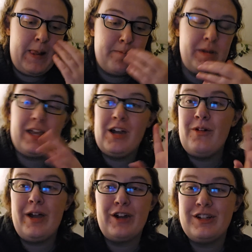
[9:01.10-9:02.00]
be like, oh,
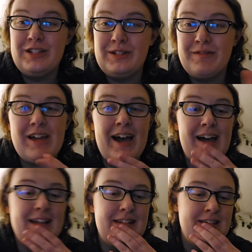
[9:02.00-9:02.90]
I couldn't do
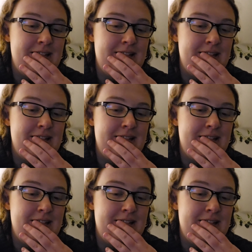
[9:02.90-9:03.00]
that.